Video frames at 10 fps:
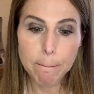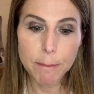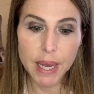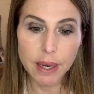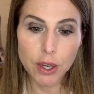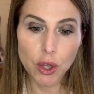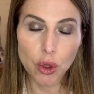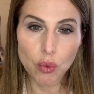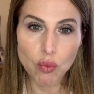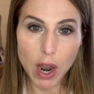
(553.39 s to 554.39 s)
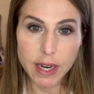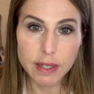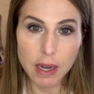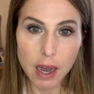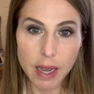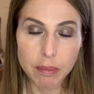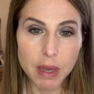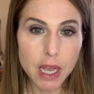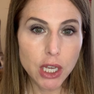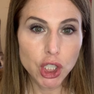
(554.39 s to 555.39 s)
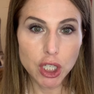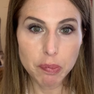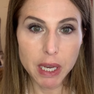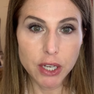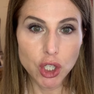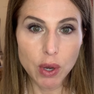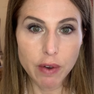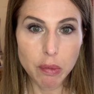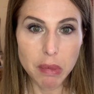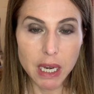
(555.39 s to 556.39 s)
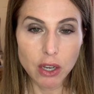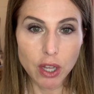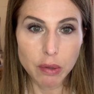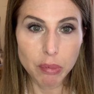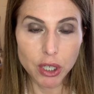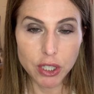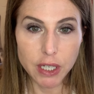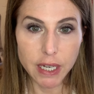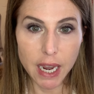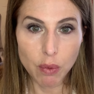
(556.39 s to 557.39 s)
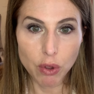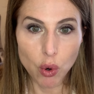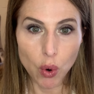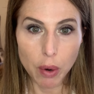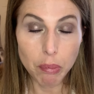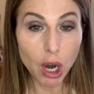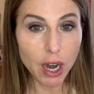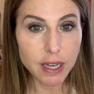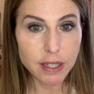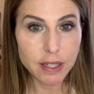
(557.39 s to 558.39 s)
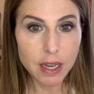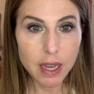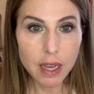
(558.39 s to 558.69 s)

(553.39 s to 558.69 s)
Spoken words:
pick the right time. Just because you have a meeting on the books today with your boss